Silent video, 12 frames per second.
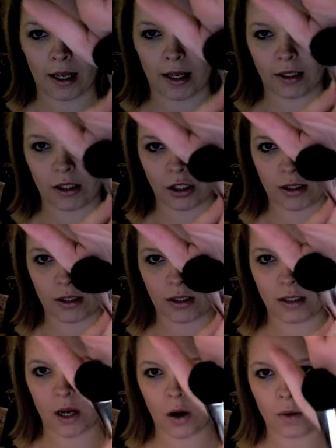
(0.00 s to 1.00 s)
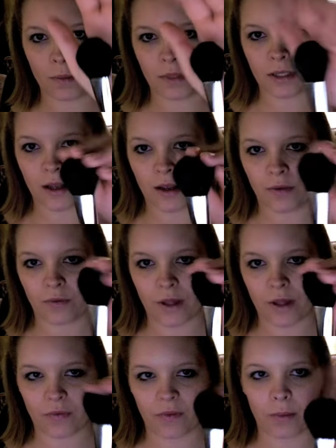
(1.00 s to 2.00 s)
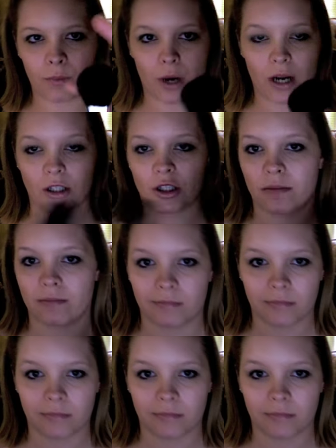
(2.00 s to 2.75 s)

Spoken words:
It's just domed, fluffy brush.